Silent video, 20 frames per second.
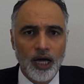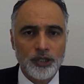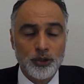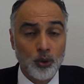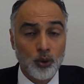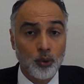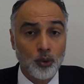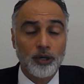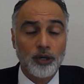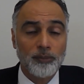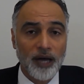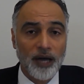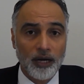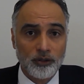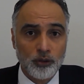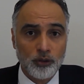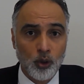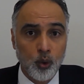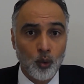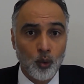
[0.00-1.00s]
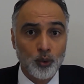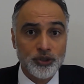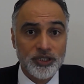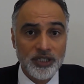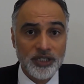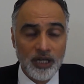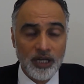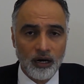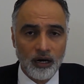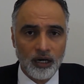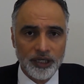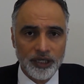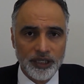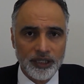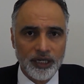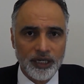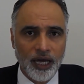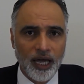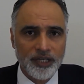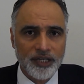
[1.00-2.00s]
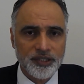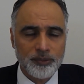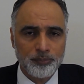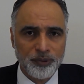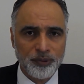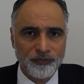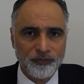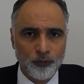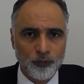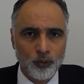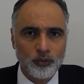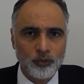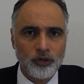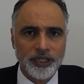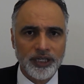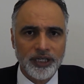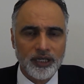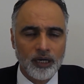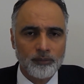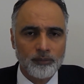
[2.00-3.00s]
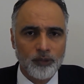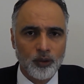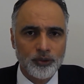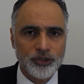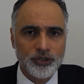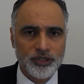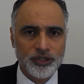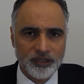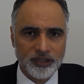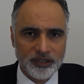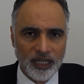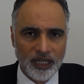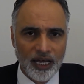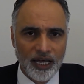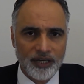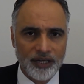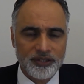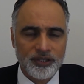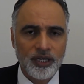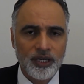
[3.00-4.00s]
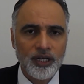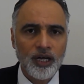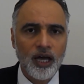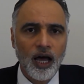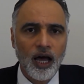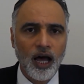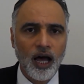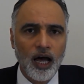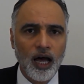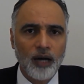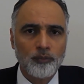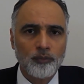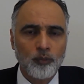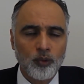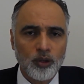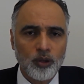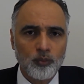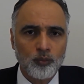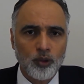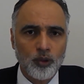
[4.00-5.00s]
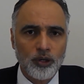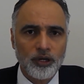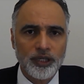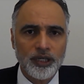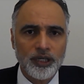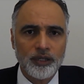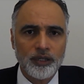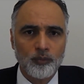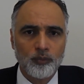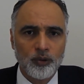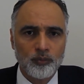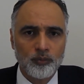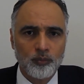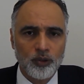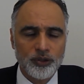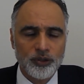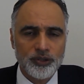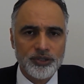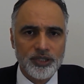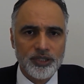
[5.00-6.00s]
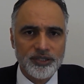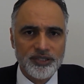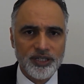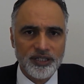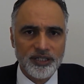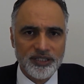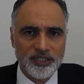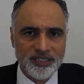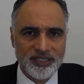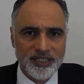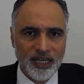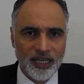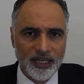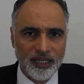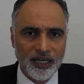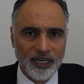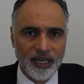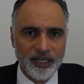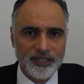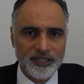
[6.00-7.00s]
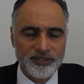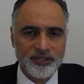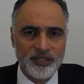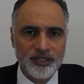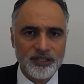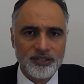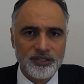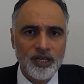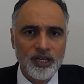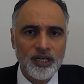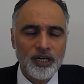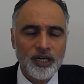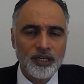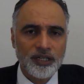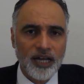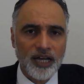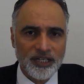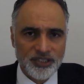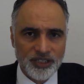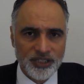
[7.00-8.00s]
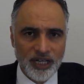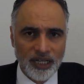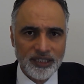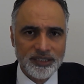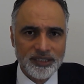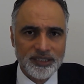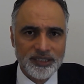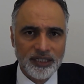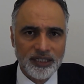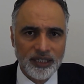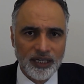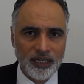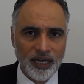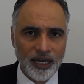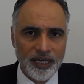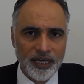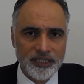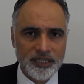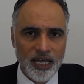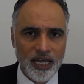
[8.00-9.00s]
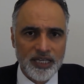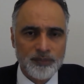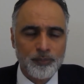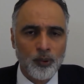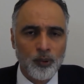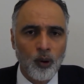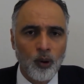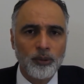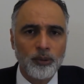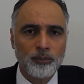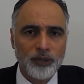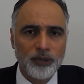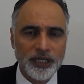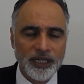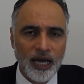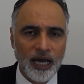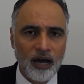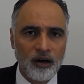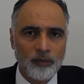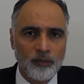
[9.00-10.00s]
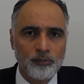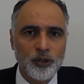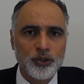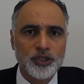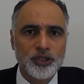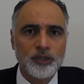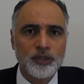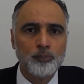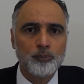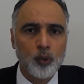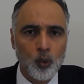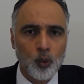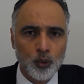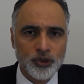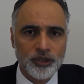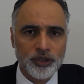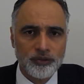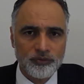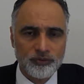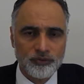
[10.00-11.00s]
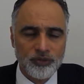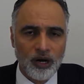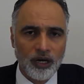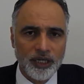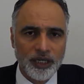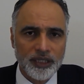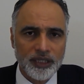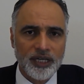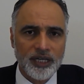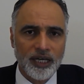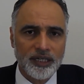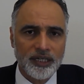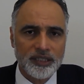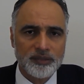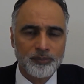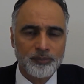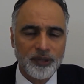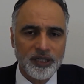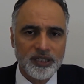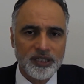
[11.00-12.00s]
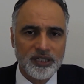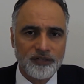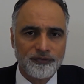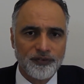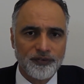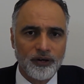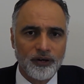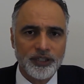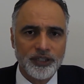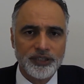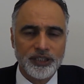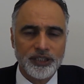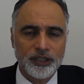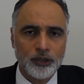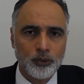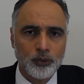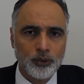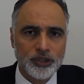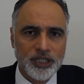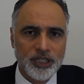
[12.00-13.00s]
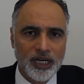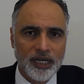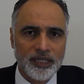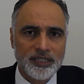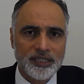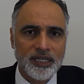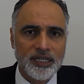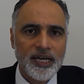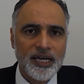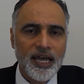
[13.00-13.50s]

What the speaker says: talk about Clause 9, and before I come on to that, what I want to say is that nationality is probably our most important right, and it's been defined and looked at